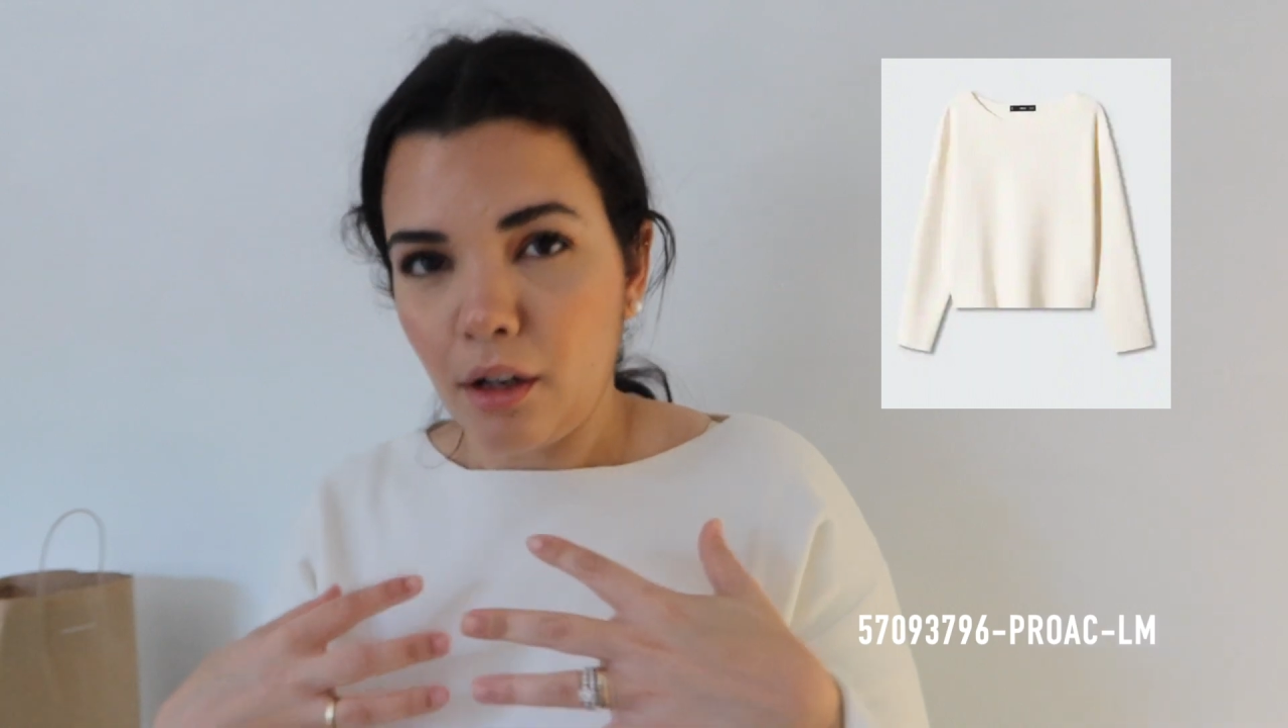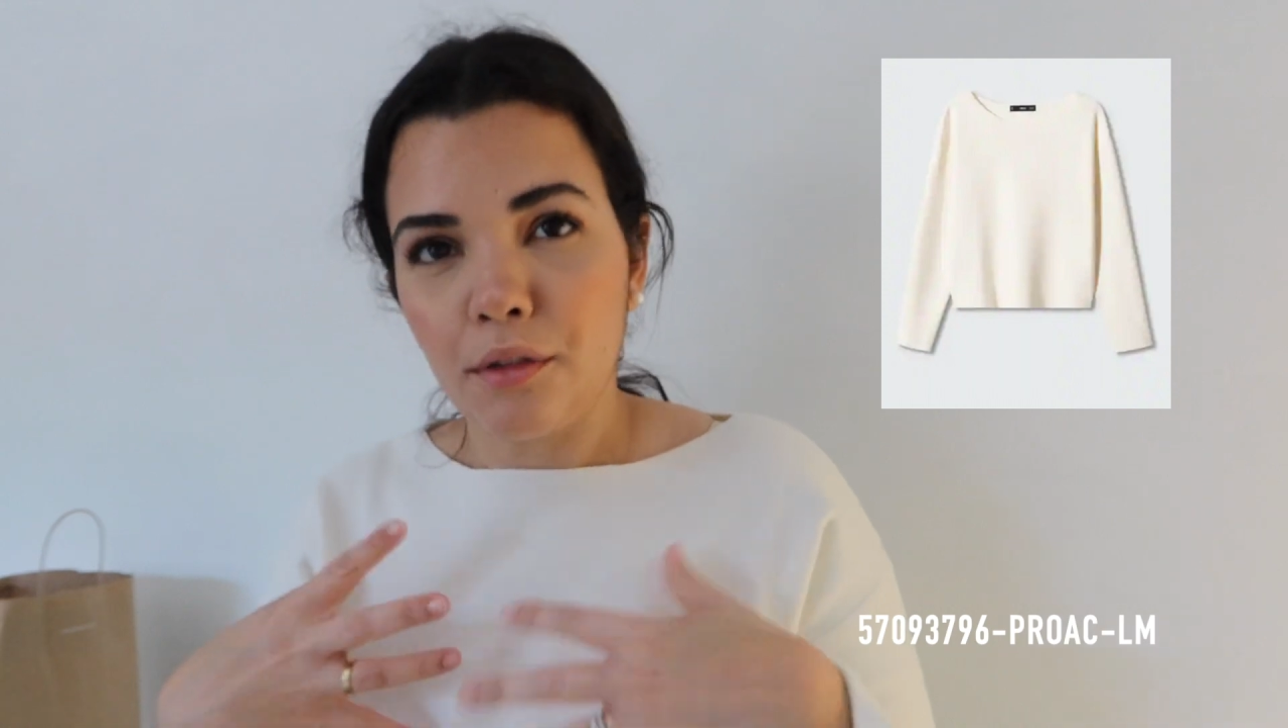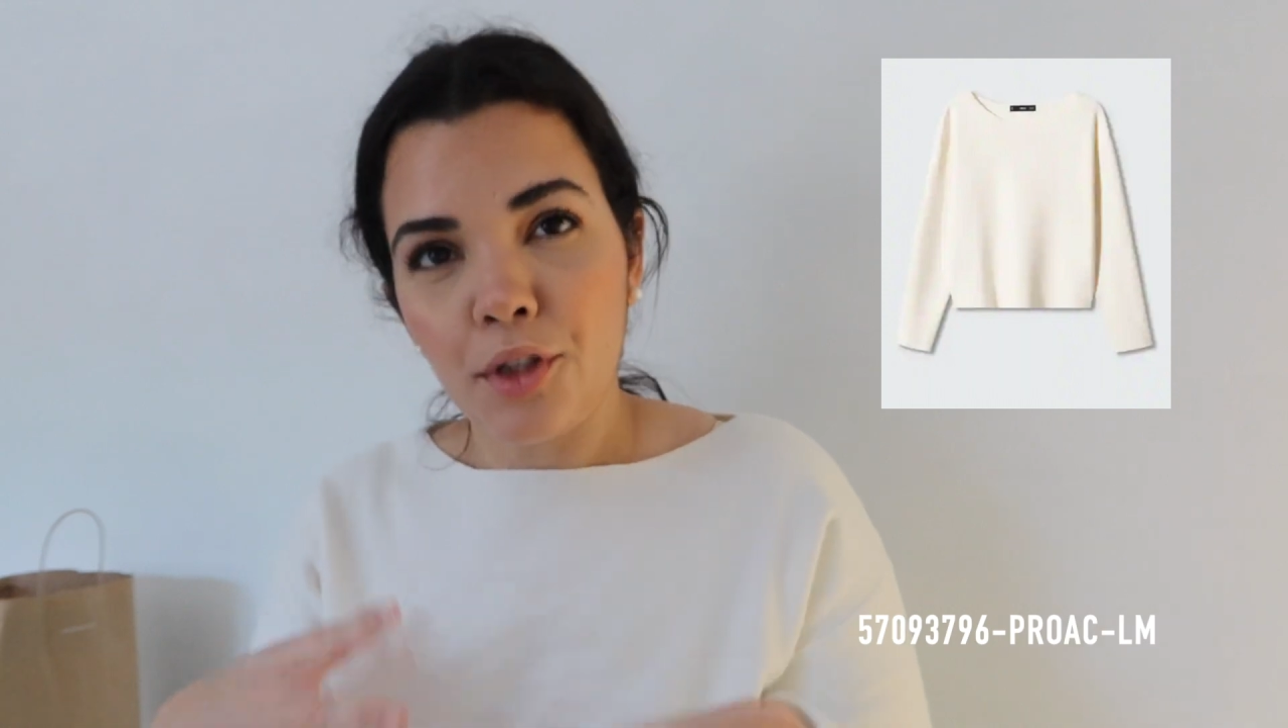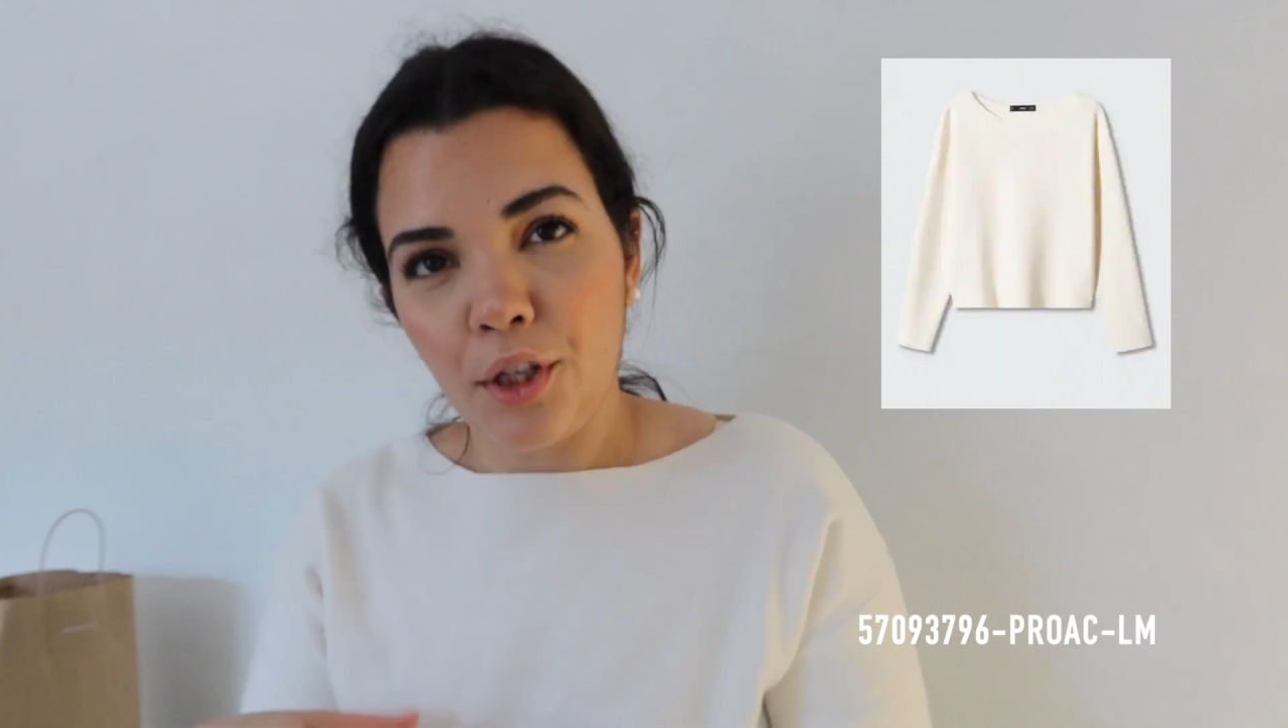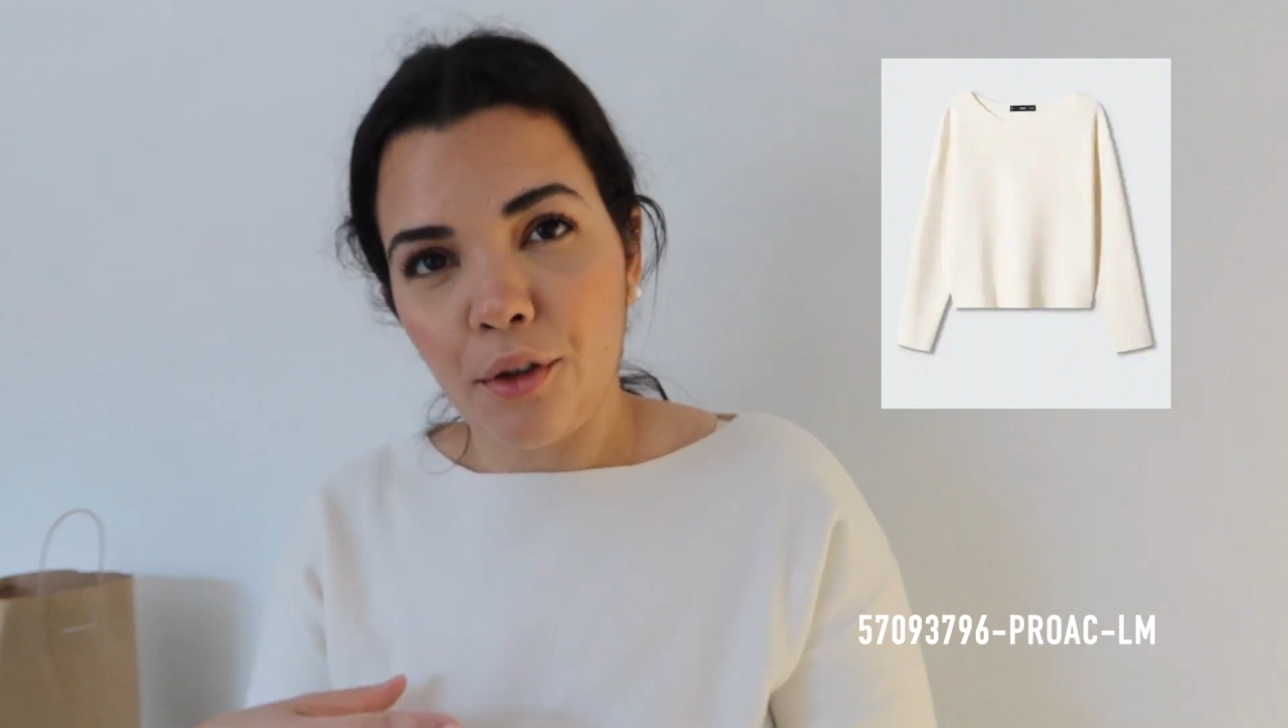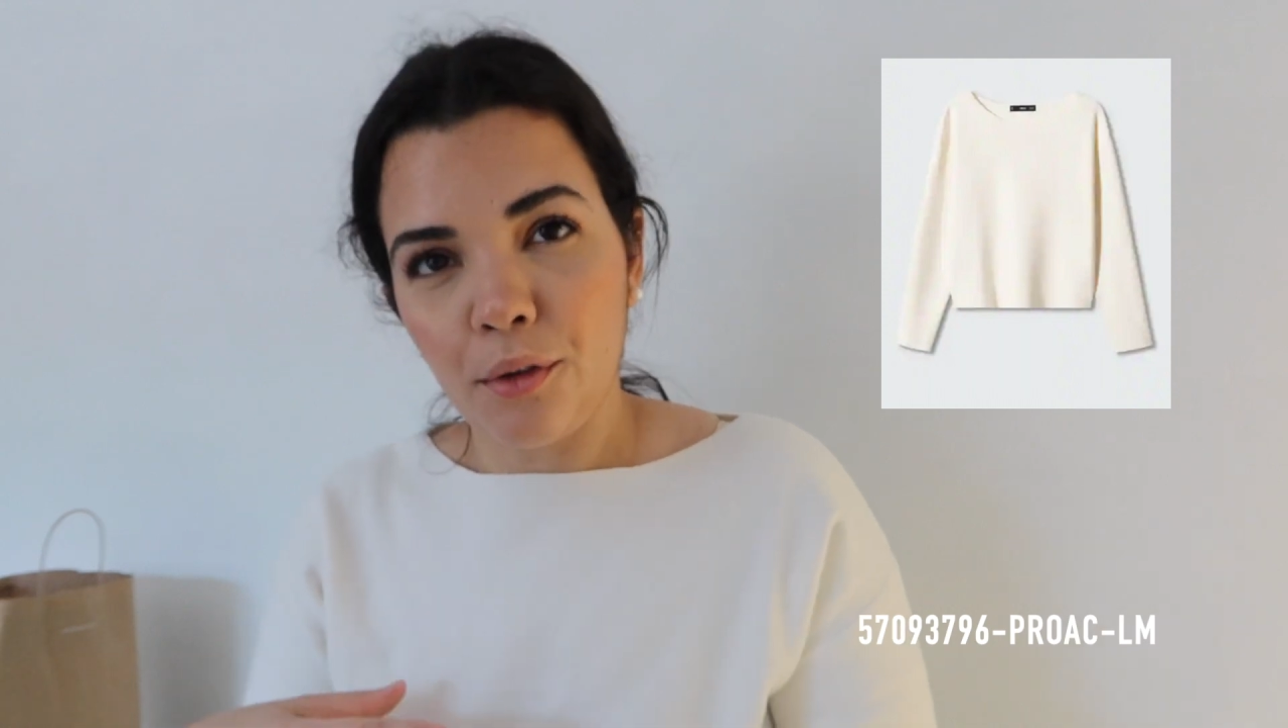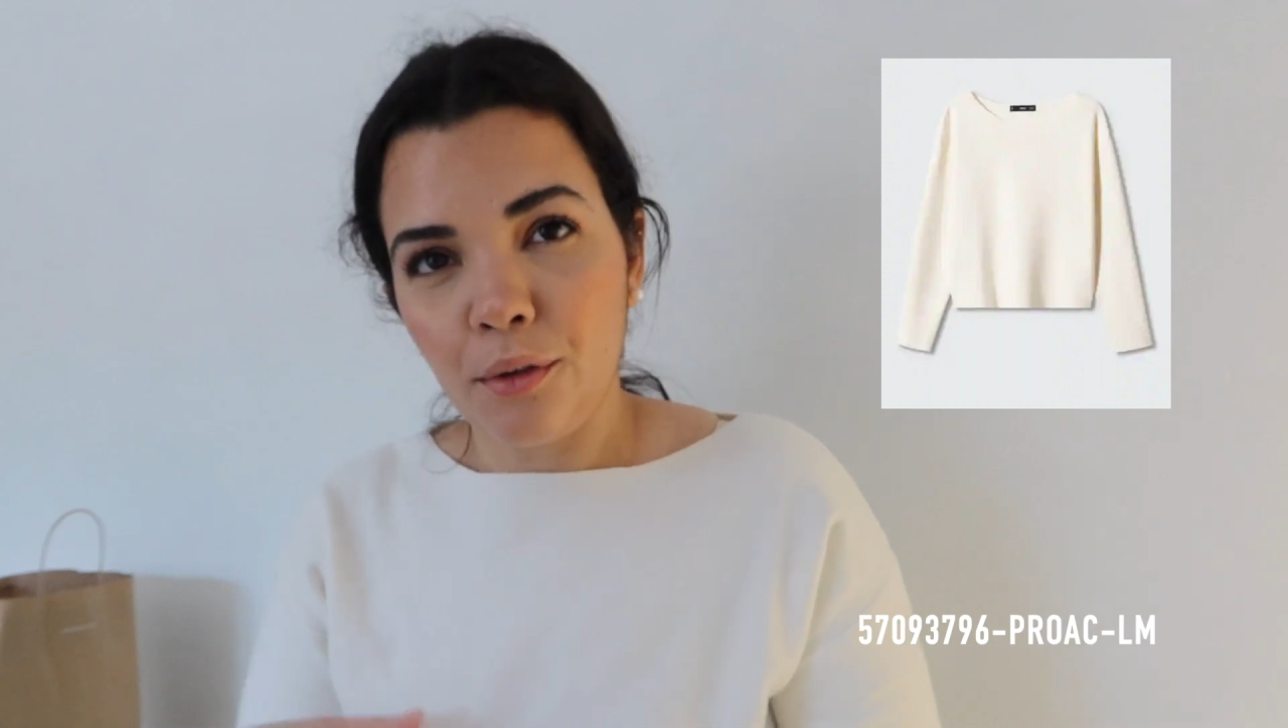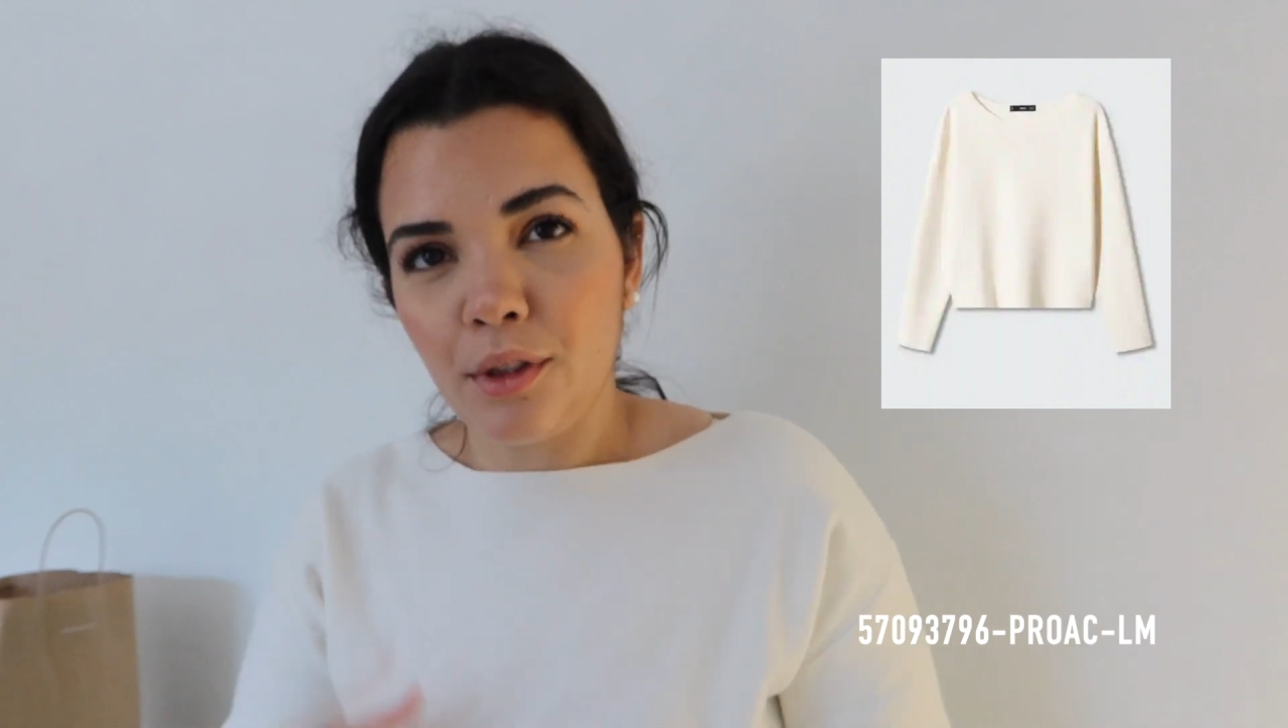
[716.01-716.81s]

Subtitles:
new.